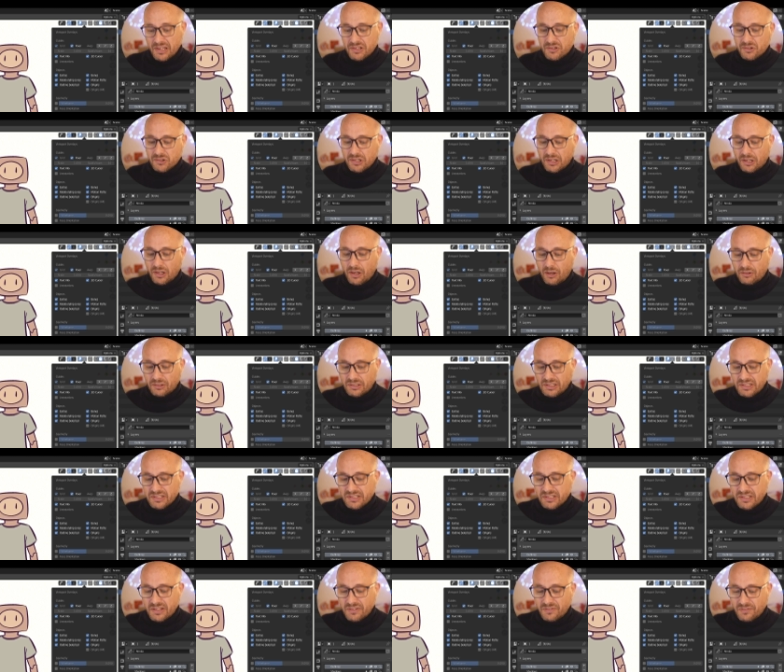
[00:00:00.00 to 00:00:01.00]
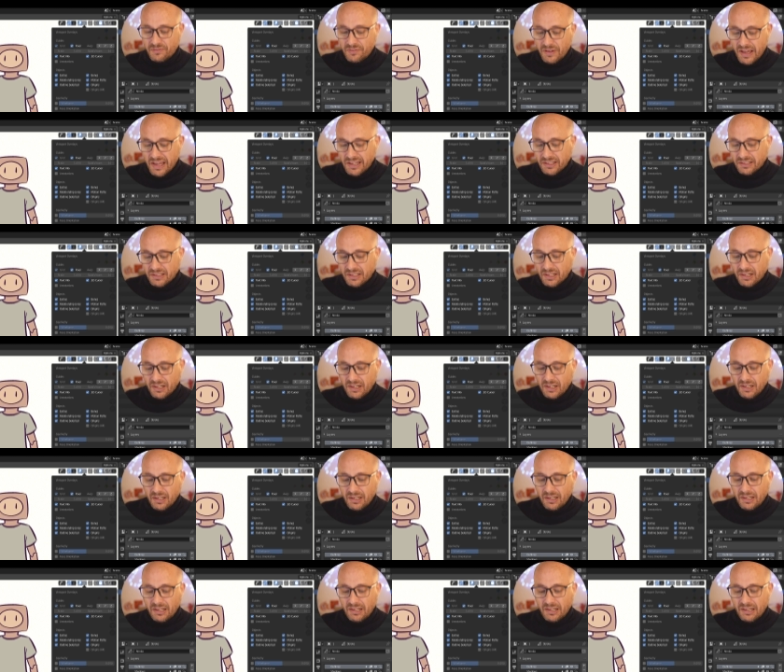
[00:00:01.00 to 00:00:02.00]
use a lot is the fade
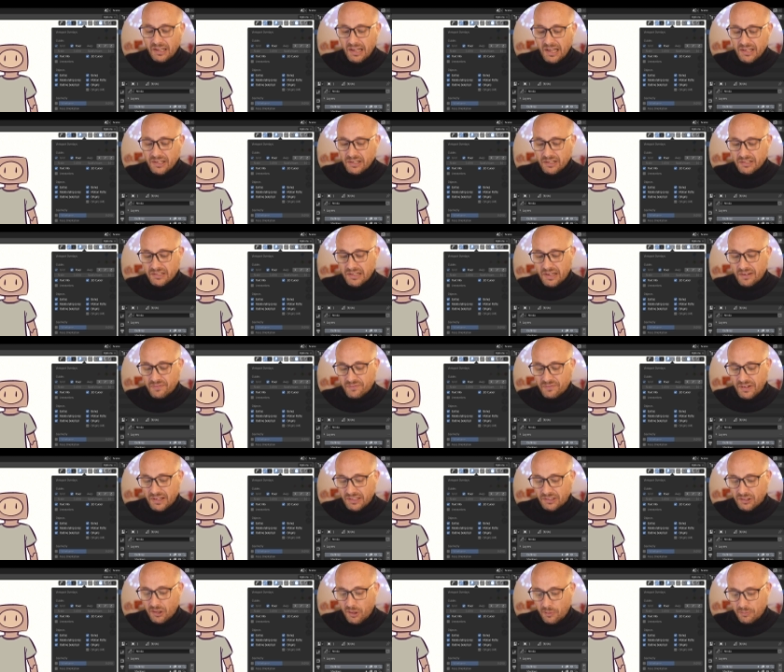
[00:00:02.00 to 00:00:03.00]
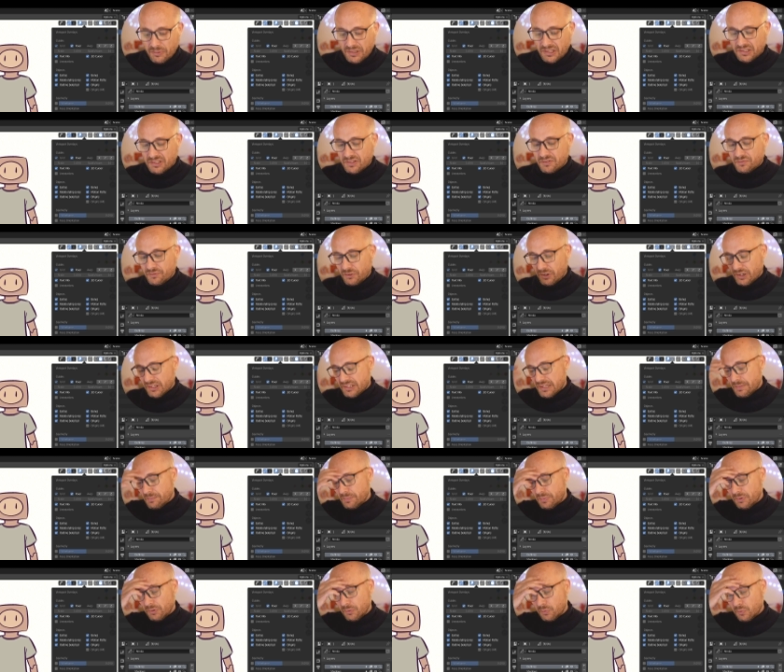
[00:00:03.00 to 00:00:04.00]
uh, layers and fade objects. For
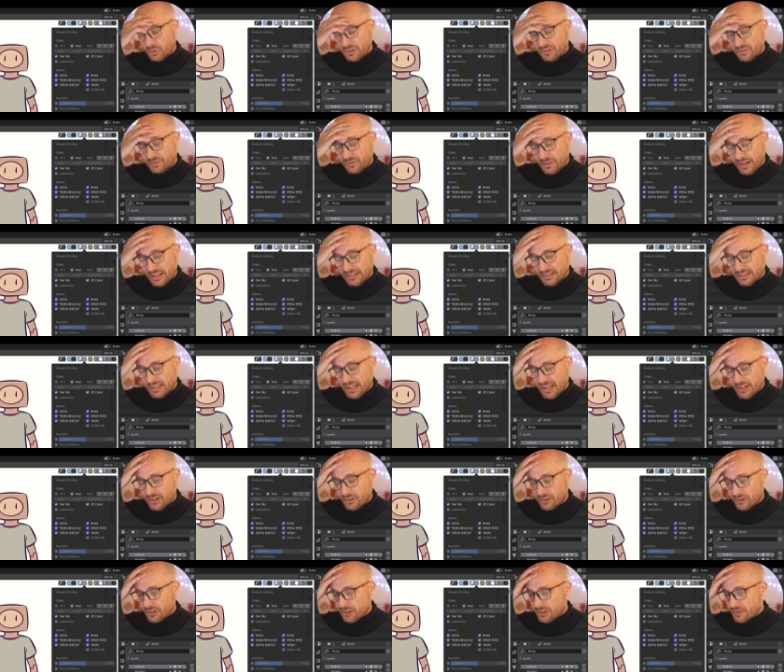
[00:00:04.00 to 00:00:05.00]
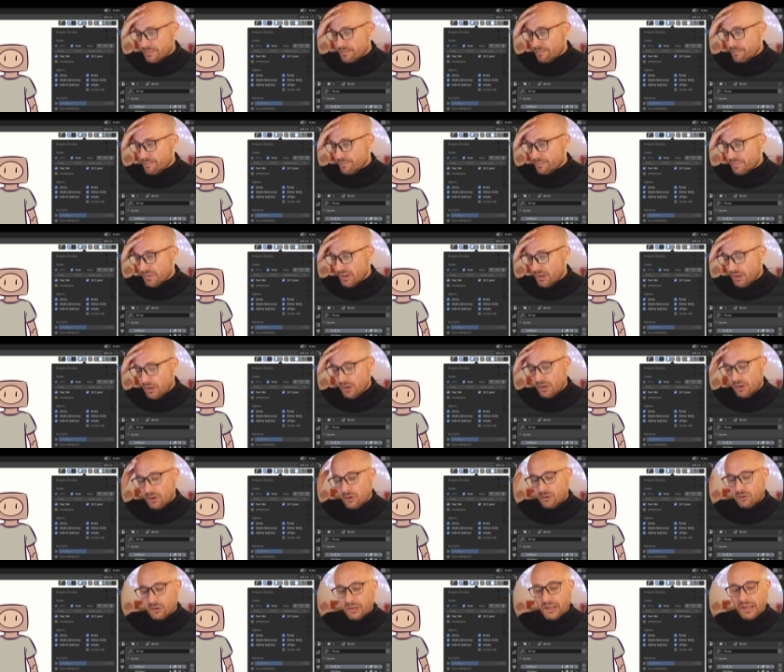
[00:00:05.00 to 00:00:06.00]
example, with fade layers,
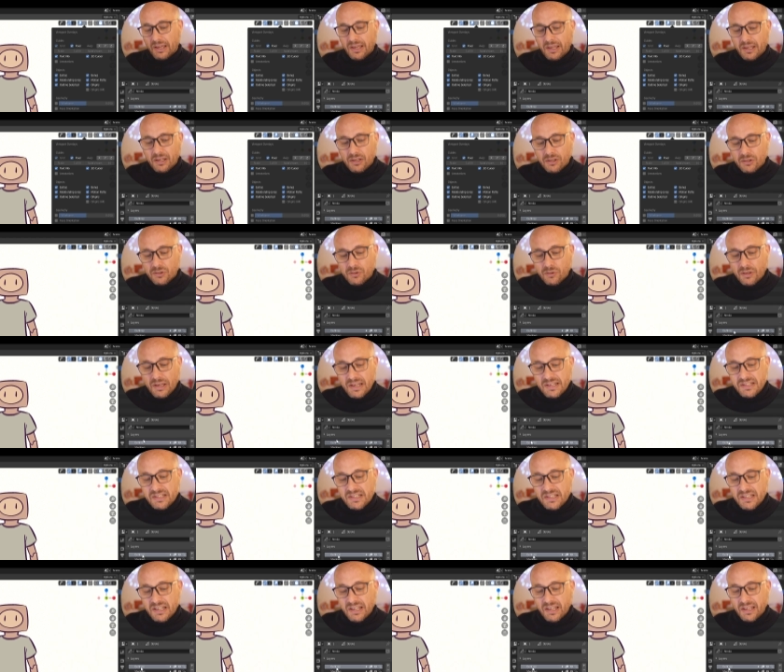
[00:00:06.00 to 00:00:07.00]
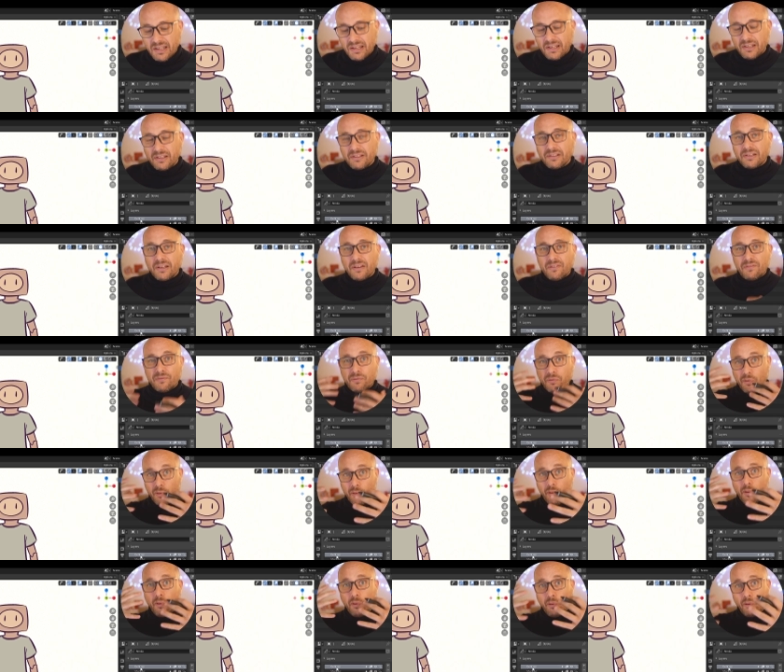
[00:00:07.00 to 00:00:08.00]
okay you can see in the
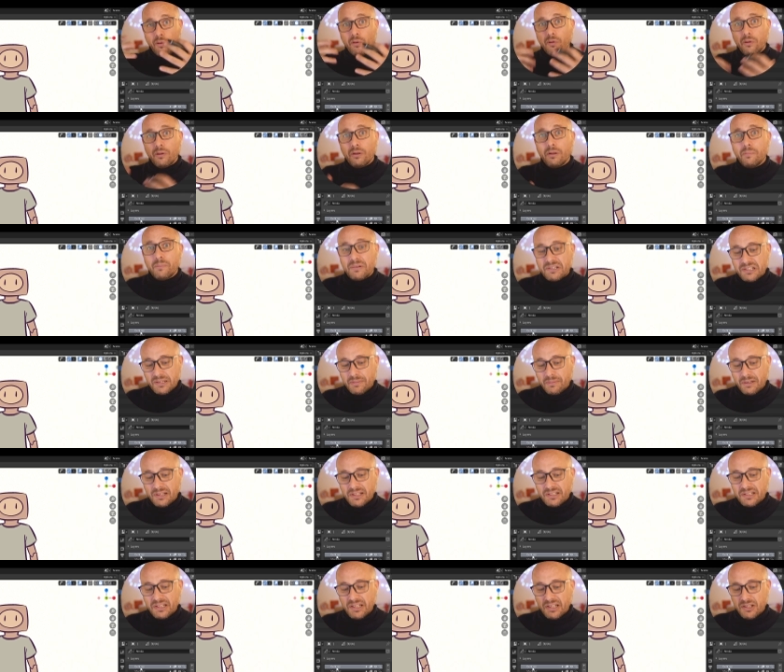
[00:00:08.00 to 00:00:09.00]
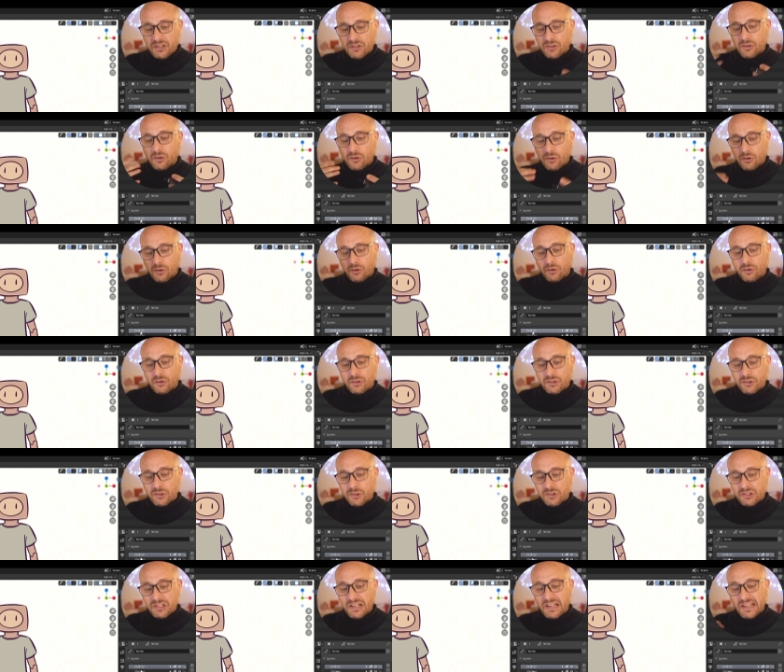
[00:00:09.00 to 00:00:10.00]
full visibility your
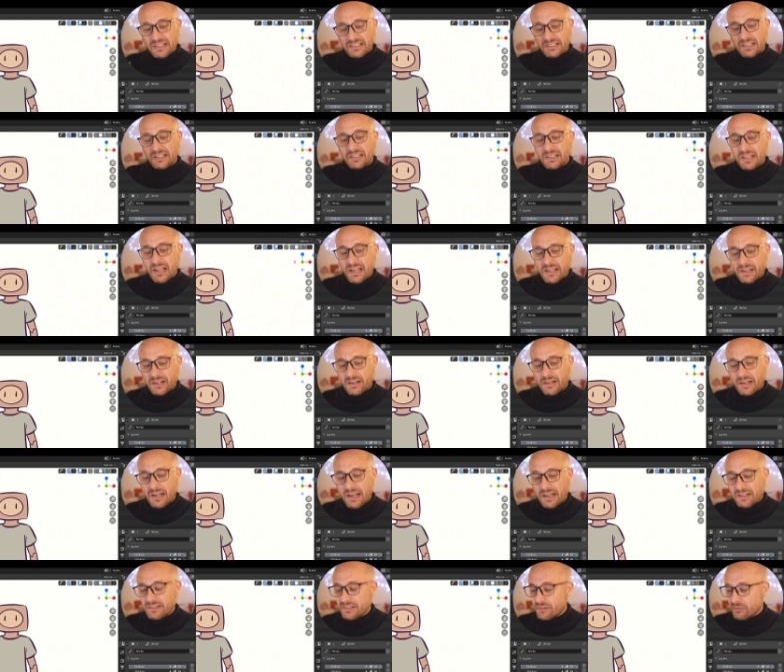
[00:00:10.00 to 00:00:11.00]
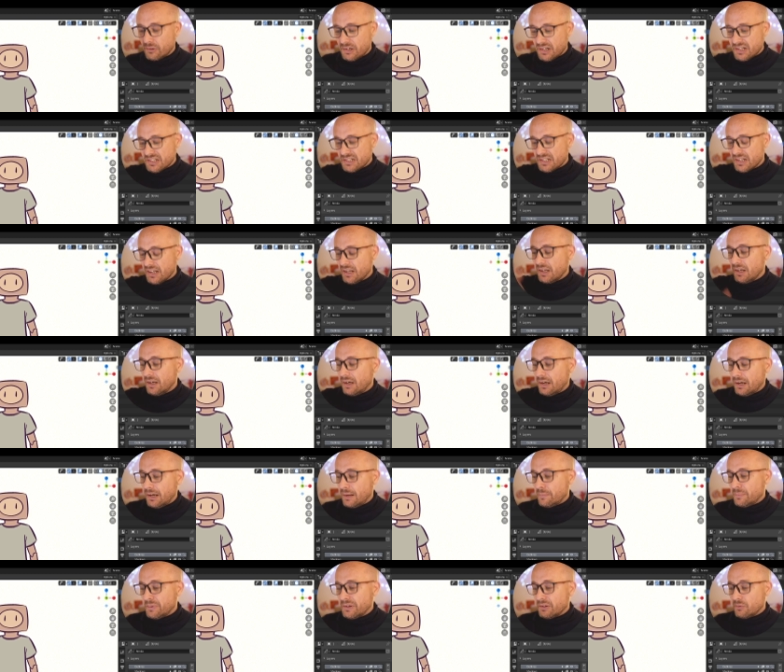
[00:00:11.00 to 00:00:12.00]
your selected layer and the rest
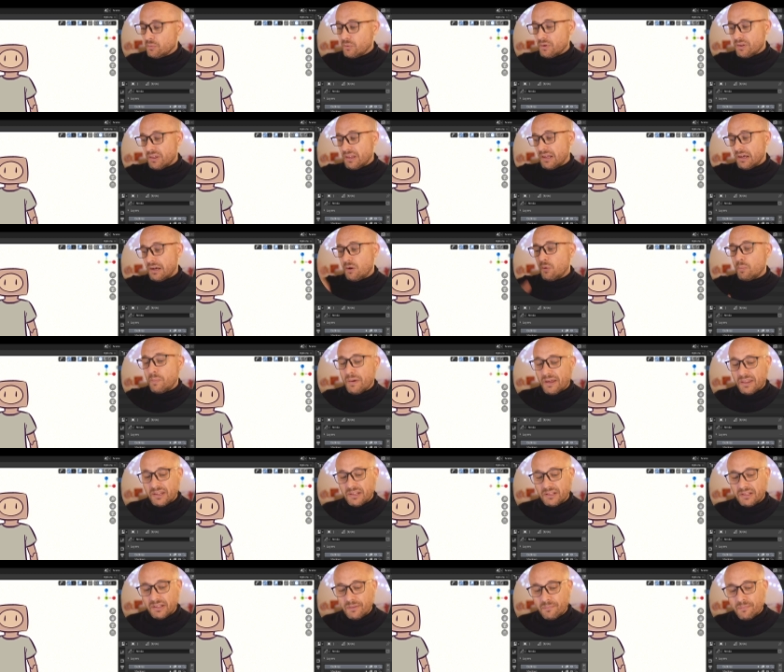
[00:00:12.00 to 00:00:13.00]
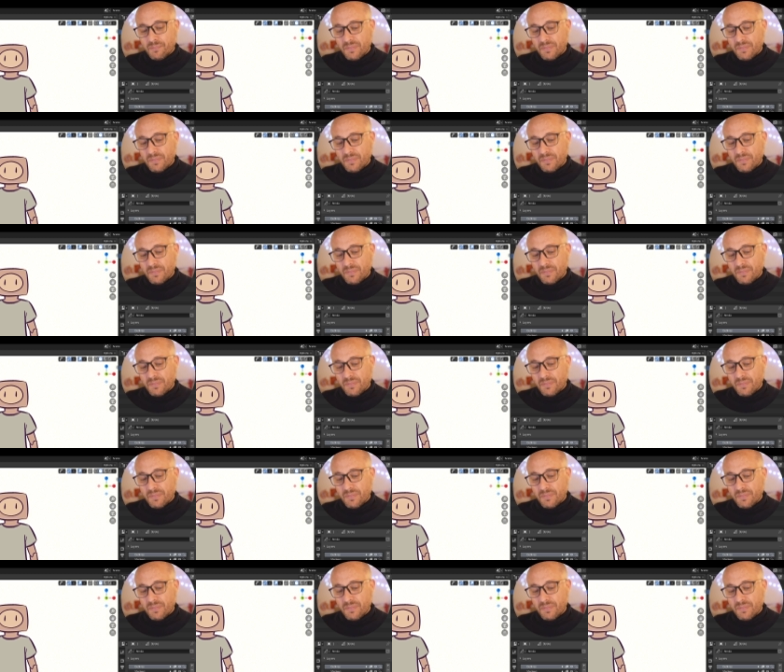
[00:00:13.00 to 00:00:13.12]
appear without opacity